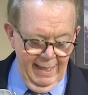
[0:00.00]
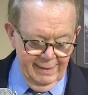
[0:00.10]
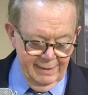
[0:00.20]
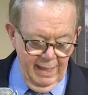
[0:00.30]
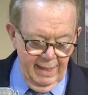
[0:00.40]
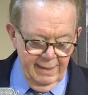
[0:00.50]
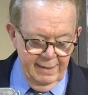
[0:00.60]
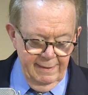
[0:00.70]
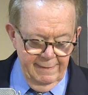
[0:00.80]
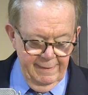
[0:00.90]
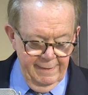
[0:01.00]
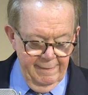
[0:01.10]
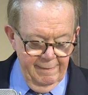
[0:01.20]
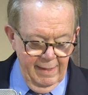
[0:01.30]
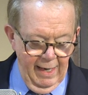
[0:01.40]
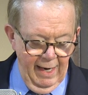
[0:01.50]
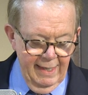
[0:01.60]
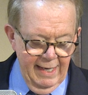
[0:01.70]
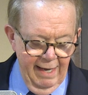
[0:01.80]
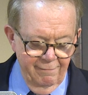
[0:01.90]
And God,
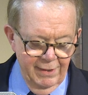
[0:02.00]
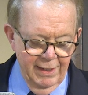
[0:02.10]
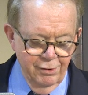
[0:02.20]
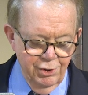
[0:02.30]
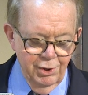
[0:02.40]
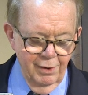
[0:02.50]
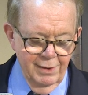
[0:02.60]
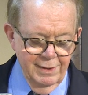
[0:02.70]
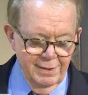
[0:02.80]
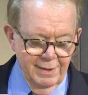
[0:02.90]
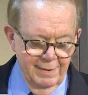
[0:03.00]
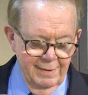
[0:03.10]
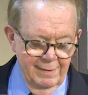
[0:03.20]
I have the assurance